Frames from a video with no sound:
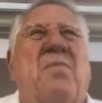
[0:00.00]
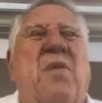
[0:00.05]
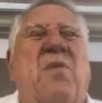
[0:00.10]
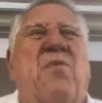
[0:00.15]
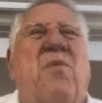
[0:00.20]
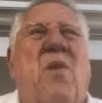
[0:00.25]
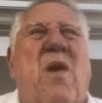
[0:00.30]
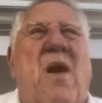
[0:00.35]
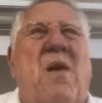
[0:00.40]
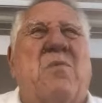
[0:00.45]

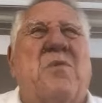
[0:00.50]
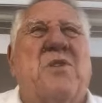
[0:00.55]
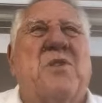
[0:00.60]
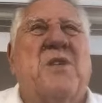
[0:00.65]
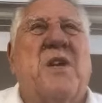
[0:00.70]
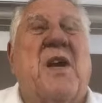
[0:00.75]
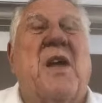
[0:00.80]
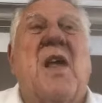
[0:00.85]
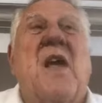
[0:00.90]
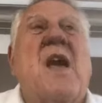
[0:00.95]
Before I was
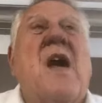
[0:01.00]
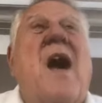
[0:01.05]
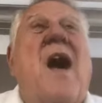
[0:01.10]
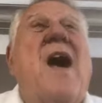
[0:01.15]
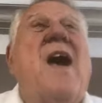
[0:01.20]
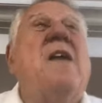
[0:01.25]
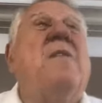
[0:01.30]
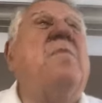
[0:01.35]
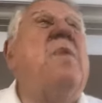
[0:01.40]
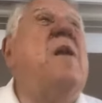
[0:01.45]
saved,
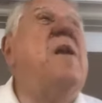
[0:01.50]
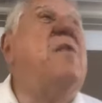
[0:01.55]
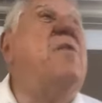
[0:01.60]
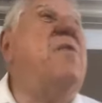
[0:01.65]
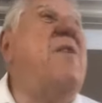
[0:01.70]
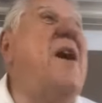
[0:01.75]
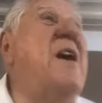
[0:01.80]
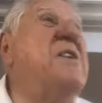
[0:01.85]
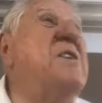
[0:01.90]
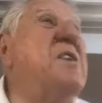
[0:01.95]
I ain't been in a
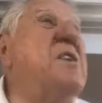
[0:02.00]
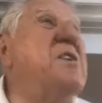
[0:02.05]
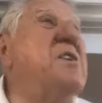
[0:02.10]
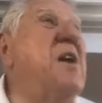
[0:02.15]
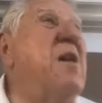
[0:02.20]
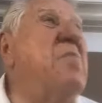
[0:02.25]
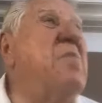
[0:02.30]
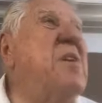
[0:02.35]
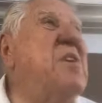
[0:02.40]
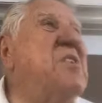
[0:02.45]
fight since
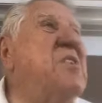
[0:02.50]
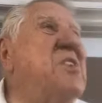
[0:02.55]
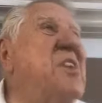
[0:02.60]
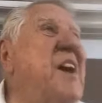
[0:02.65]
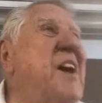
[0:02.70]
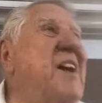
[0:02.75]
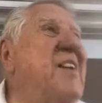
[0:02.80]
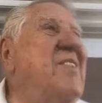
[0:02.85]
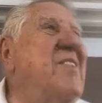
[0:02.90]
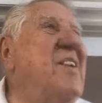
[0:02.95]
I've been
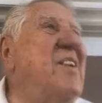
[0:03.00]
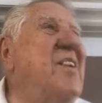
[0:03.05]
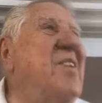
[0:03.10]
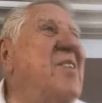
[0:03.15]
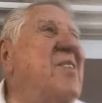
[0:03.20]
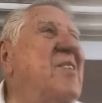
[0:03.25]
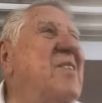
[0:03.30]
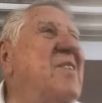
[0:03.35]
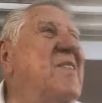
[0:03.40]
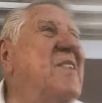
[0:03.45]
saved, you
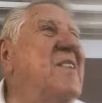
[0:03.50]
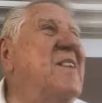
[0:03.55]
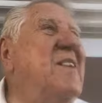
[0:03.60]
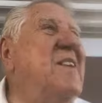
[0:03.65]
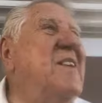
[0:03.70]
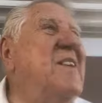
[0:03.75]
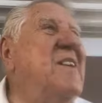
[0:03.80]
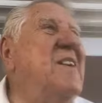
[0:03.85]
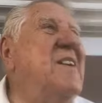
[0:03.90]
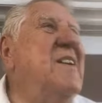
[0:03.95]
know.
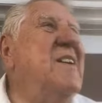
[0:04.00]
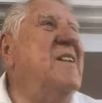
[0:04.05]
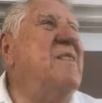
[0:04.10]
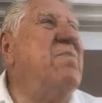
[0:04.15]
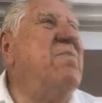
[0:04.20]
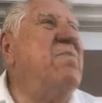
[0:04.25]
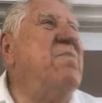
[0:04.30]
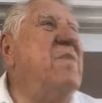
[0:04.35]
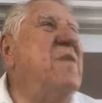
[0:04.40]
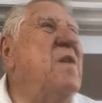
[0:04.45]

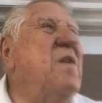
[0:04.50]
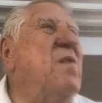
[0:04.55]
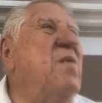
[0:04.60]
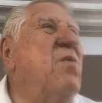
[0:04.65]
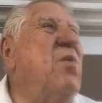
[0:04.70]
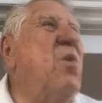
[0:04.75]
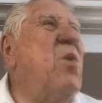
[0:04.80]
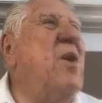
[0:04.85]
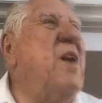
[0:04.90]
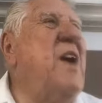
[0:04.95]

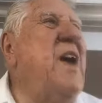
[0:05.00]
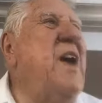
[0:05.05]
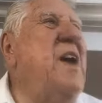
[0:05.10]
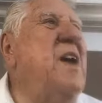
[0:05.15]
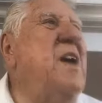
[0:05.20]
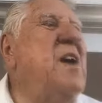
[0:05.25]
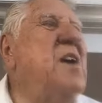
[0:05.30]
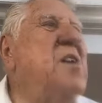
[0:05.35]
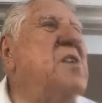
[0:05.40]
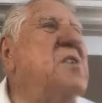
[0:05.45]
48
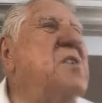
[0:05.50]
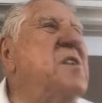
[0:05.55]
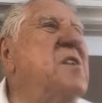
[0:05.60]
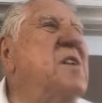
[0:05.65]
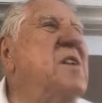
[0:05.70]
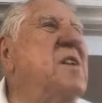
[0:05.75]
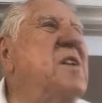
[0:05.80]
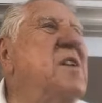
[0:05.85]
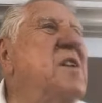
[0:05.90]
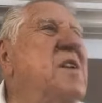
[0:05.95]
years
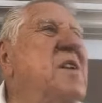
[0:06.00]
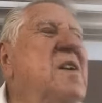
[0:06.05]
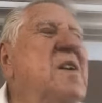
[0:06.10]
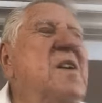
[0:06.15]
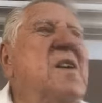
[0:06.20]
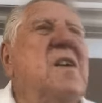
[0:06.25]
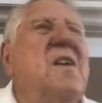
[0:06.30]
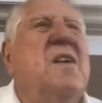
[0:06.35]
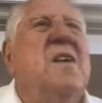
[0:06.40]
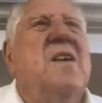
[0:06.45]

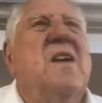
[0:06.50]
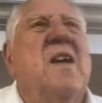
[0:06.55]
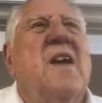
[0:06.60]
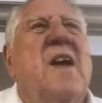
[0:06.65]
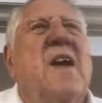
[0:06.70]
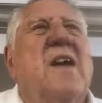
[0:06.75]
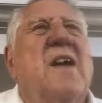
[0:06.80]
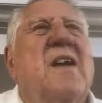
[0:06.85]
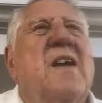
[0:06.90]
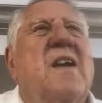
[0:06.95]

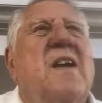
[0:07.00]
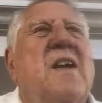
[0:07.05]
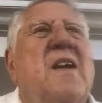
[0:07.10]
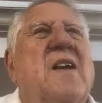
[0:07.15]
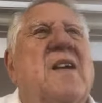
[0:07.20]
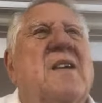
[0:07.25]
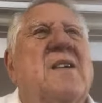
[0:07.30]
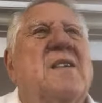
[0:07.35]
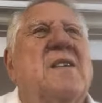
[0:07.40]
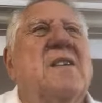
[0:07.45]

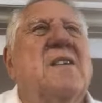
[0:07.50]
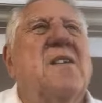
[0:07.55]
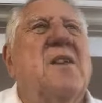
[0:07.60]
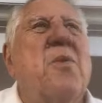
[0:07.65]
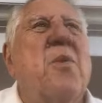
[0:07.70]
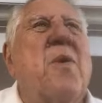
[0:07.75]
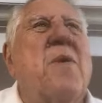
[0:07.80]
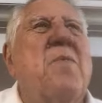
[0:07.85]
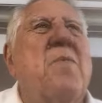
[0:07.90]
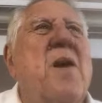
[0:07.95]
in
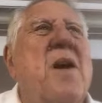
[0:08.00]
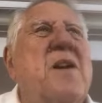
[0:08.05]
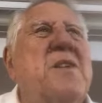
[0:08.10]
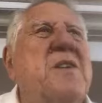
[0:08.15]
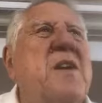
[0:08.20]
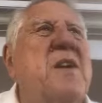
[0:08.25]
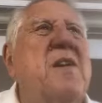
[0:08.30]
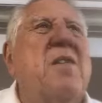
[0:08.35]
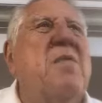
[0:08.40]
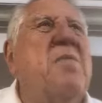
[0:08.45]
3
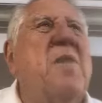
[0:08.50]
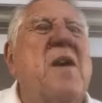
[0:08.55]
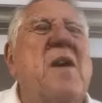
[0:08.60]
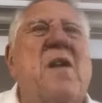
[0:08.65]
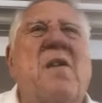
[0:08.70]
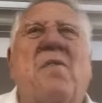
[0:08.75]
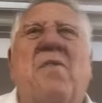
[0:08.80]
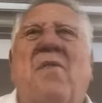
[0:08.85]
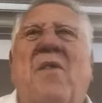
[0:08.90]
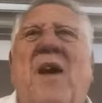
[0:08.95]
months, I've never been
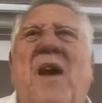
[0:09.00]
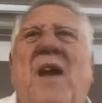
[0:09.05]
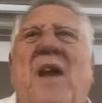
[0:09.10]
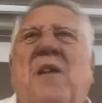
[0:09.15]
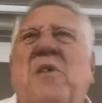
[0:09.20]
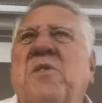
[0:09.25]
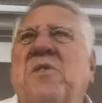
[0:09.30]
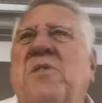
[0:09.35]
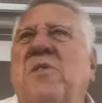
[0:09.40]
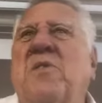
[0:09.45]
in a fight. I
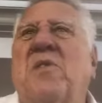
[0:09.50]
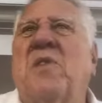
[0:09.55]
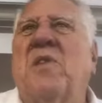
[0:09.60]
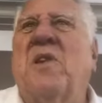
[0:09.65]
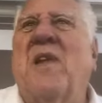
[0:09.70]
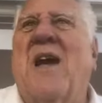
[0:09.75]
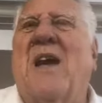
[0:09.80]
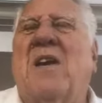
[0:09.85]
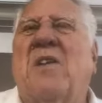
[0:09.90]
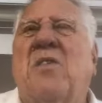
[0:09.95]
used to
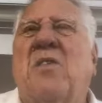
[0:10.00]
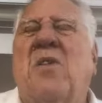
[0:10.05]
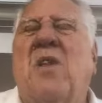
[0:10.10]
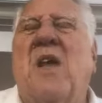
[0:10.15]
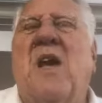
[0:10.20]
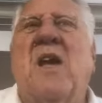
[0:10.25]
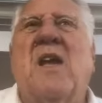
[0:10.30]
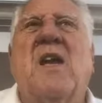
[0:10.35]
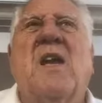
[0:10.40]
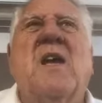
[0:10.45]
like to do that.